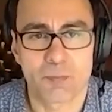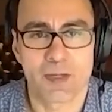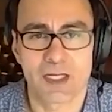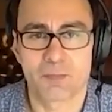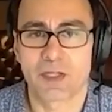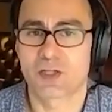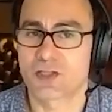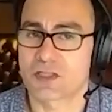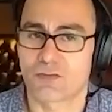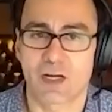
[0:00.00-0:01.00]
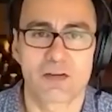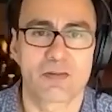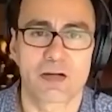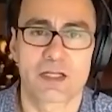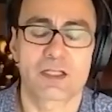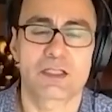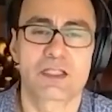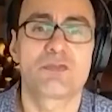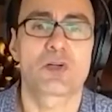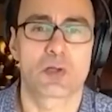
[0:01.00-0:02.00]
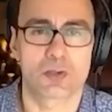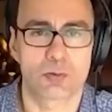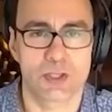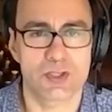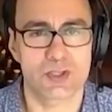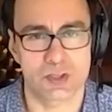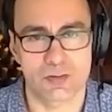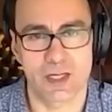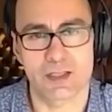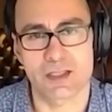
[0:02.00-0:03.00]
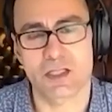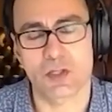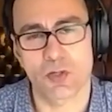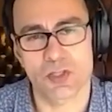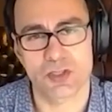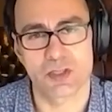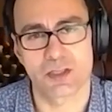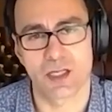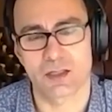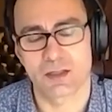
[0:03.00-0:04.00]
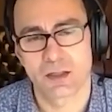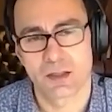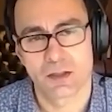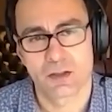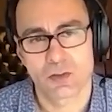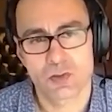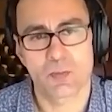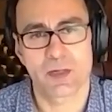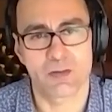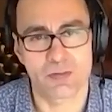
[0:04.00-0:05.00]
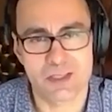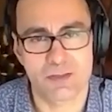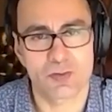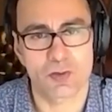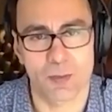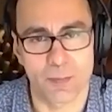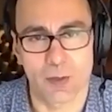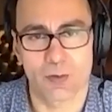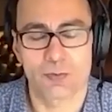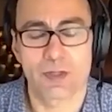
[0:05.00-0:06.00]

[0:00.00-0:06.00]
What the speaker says: Binny, because it's a very, very difficult question, right? It's a question that so many of us have thought about.